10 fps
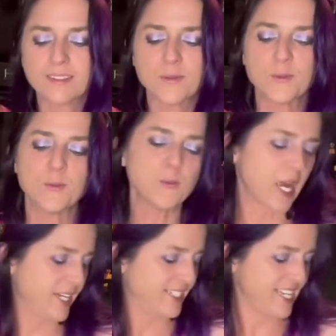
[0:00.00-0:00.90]
Ooh,
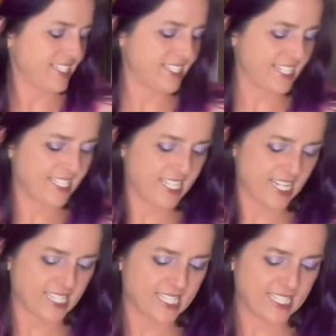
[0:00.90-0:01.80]
yes, yes,
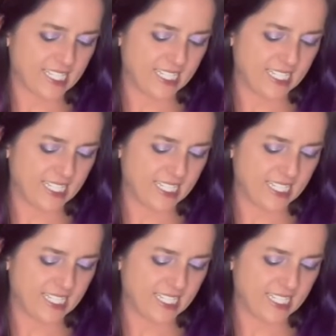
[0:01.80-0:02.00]
yes.